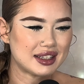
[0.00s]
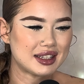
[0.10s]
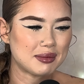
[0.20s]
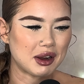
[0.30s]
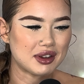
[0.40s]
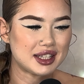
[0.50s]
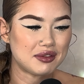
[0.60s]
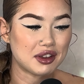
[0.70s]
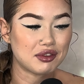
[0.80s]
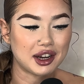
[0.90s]
This is about
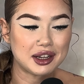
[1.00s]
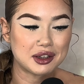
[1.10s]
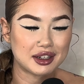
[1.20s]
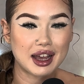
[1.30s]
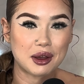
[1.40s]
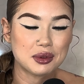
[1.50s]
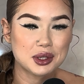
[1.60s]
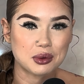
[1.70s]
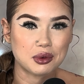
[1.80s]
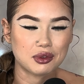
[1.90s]
receiving very good
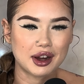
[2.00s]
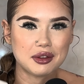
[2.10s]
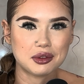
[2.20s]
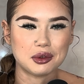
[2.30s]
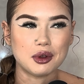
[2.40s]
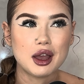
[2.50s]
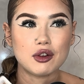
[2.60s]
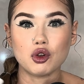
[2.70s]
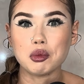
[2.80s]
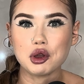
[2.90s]
counsel, right, through
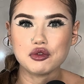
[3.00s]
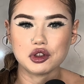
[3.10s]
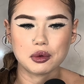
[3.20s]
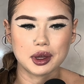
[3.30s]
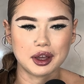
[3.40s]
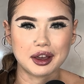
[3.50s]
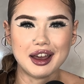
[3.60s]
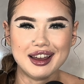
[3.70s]
remote viewing,